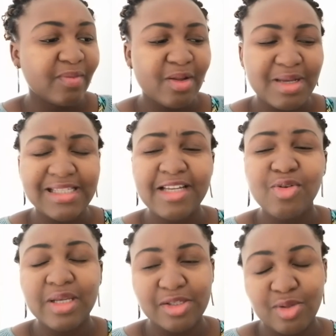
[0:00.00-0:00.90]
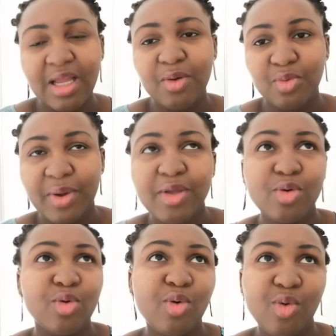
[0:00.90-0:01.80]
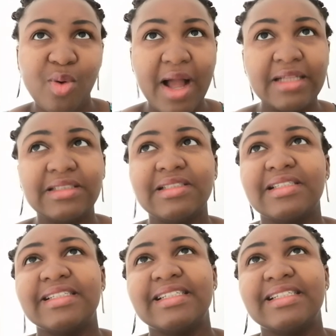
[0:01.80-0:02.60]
And he said, okay, so now when you go and